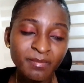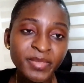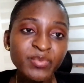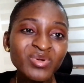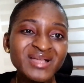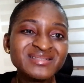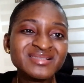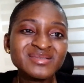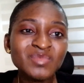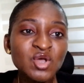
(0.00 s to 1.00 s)
People can
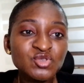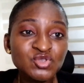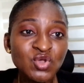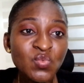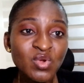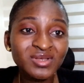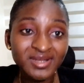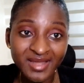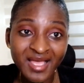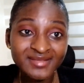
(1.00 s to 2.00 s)
smell someone
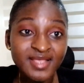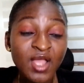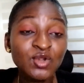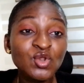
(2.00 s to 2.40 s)
that has